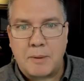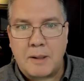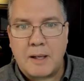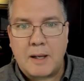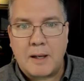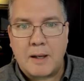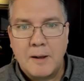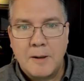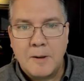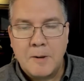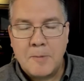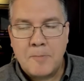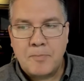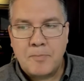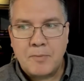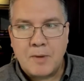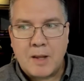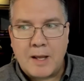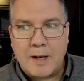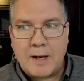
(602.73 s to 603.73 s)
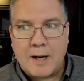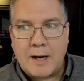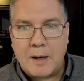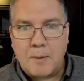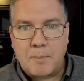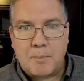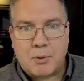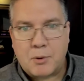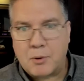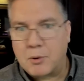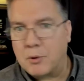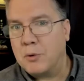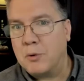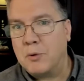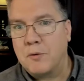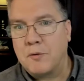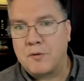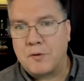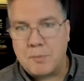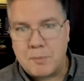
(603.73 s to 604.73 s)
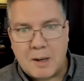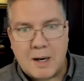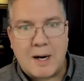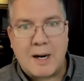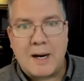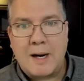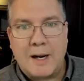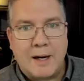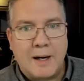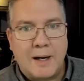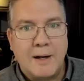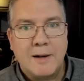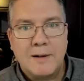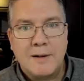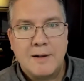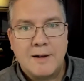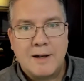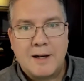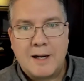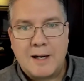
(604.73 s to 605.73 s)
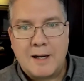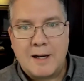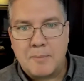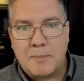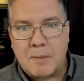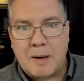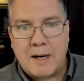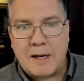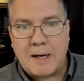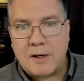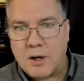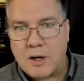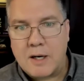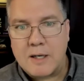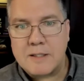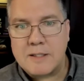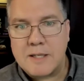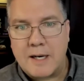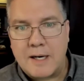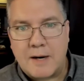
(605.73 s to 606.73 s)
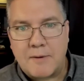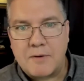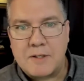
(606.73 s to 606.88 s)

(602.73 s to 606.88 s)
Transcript: be? And I improved my my content.